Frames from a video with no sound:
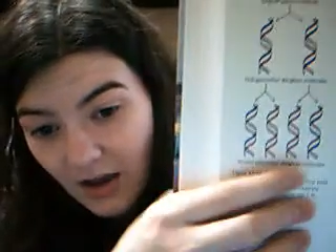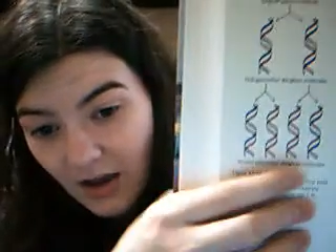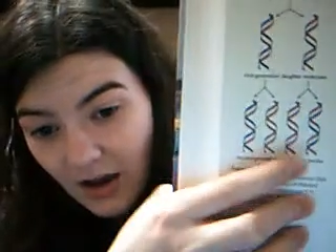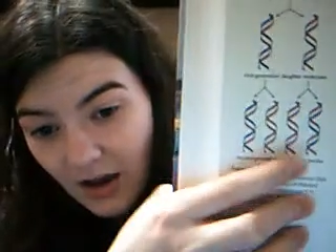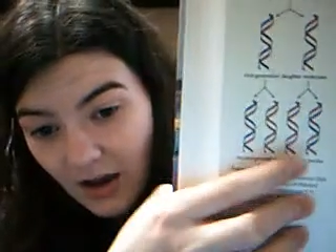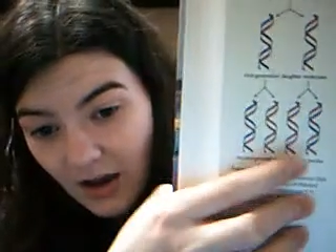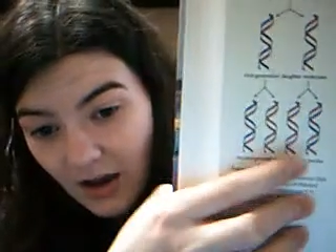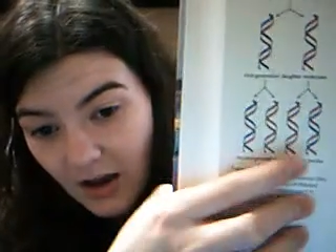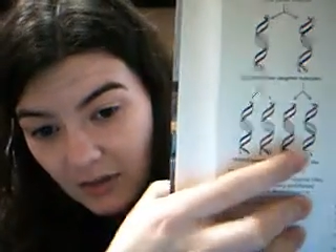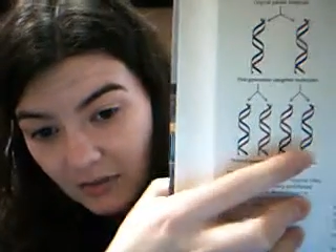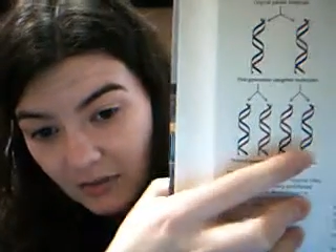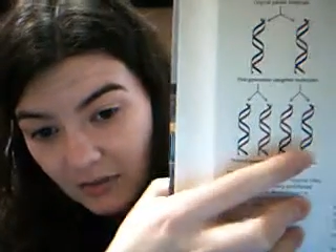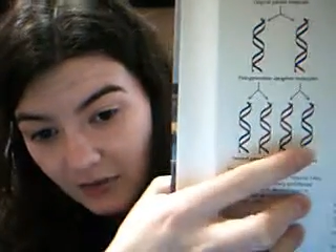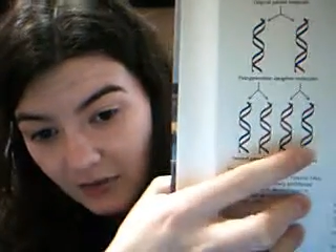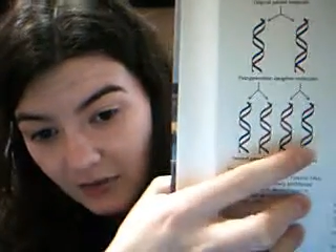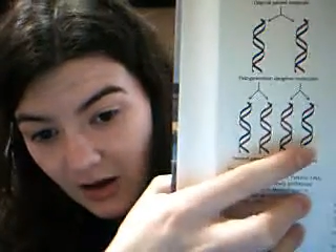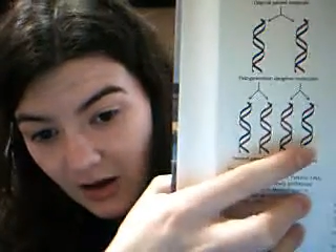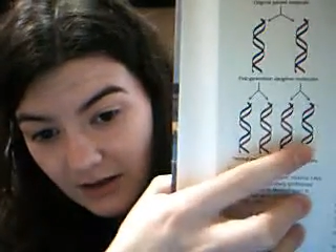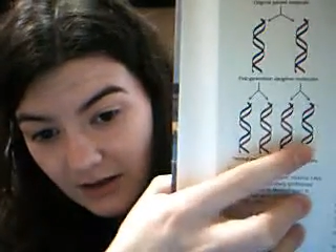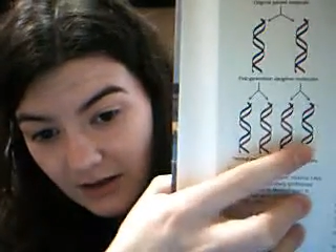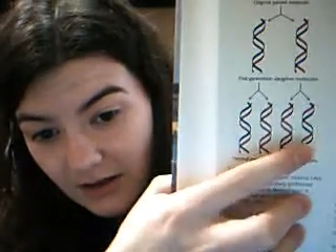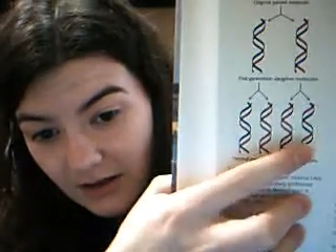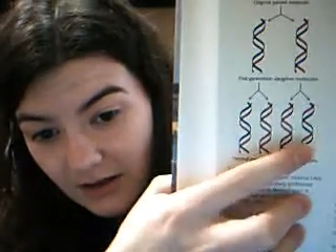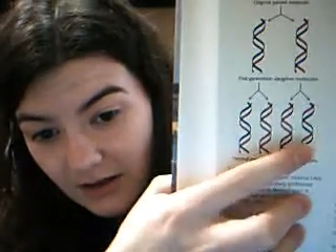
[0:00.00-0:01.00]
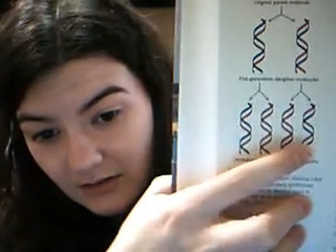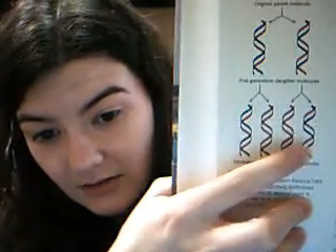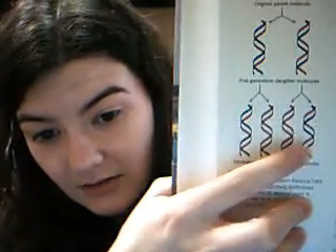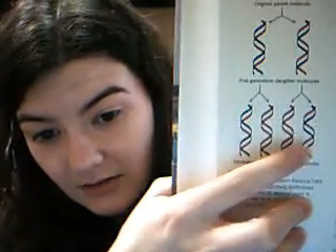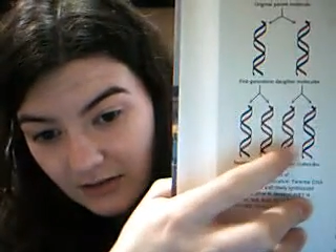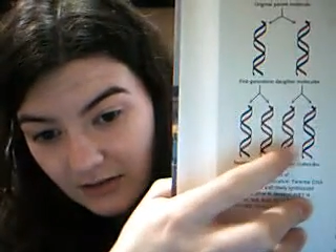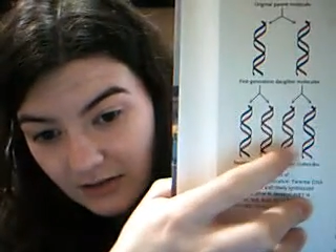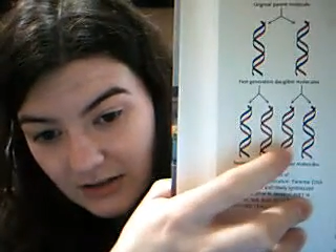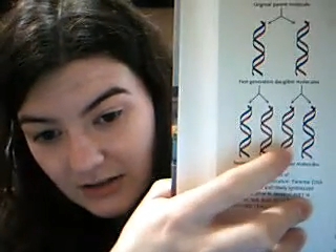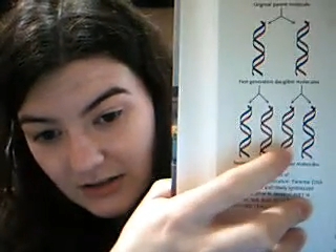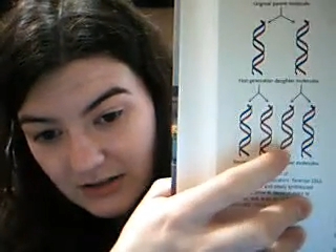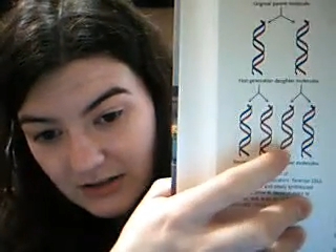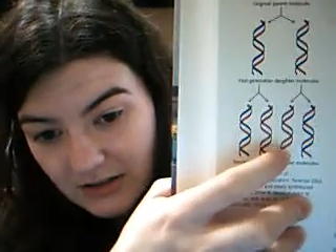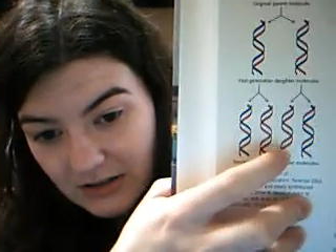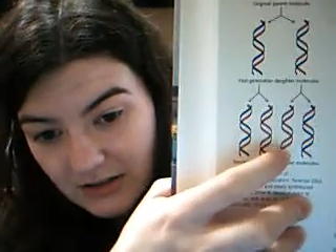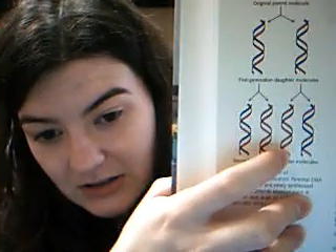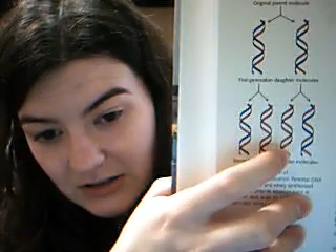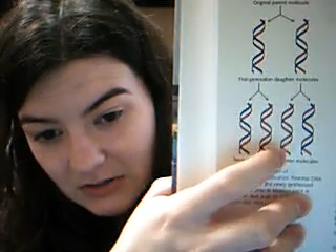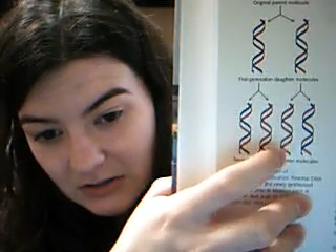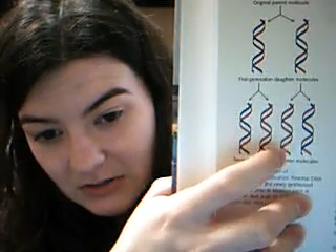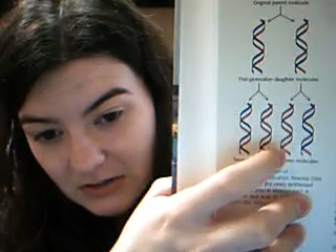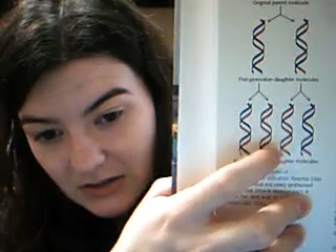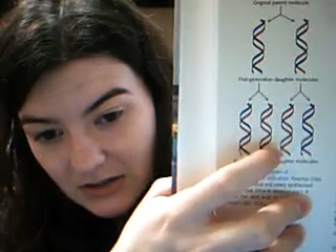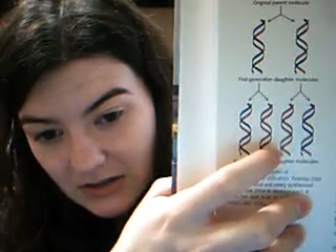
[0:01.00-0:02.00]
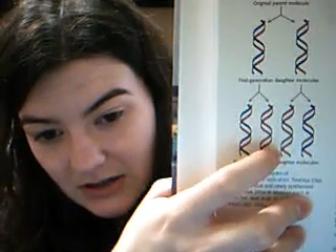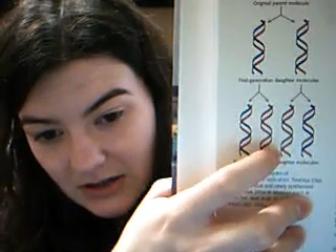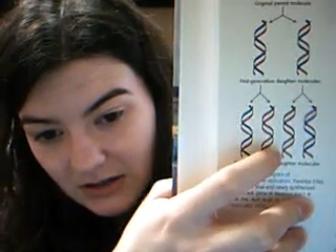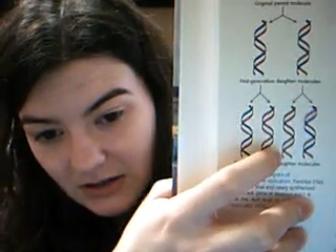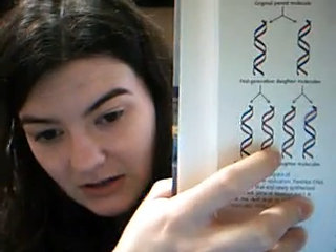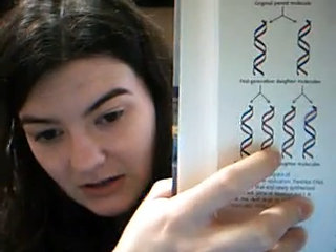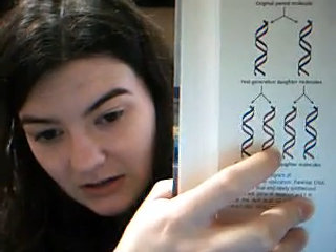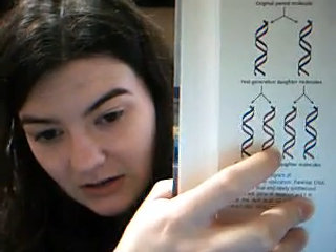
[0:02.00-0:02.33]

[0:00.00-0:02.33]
You've got these two here